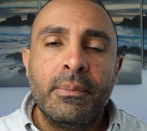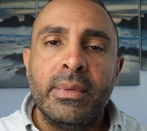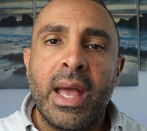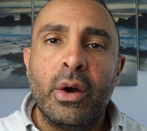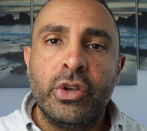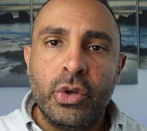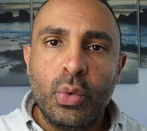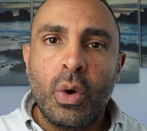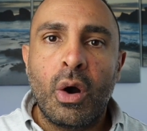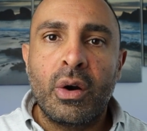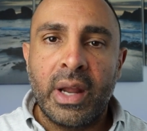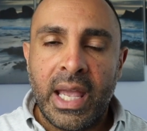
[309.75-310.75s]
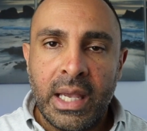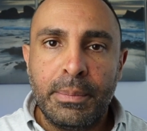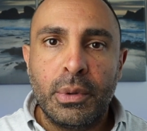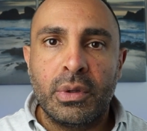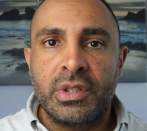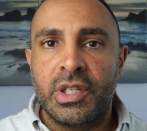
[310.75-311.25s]
Now you are
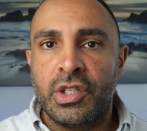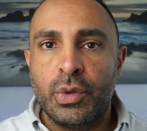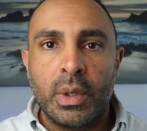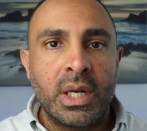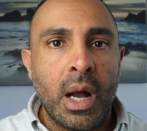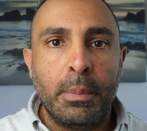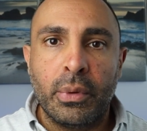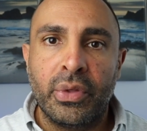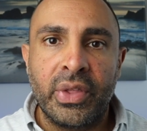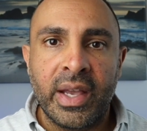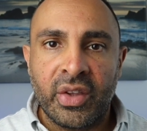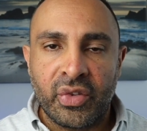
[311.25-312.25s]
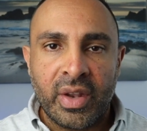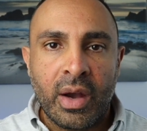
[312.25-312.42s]
able to do a couple things.